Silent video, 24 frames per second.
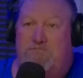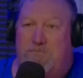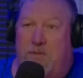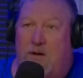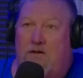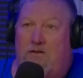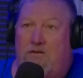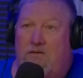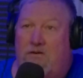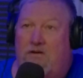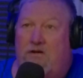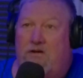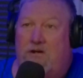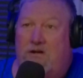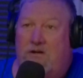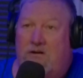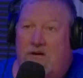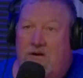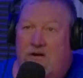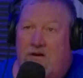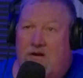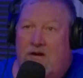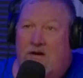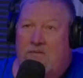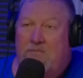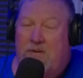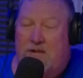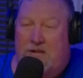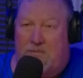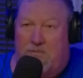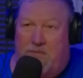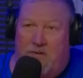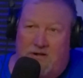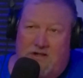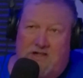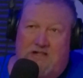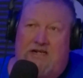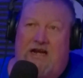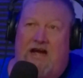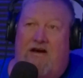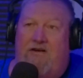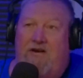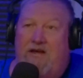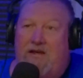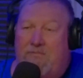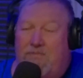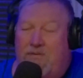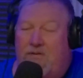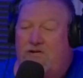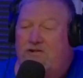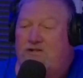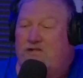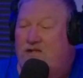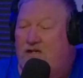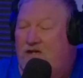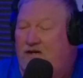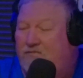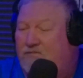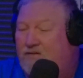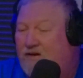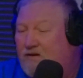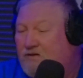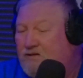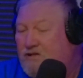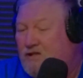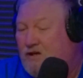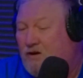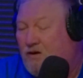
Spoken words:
book learned, but the personality of the person and everything else.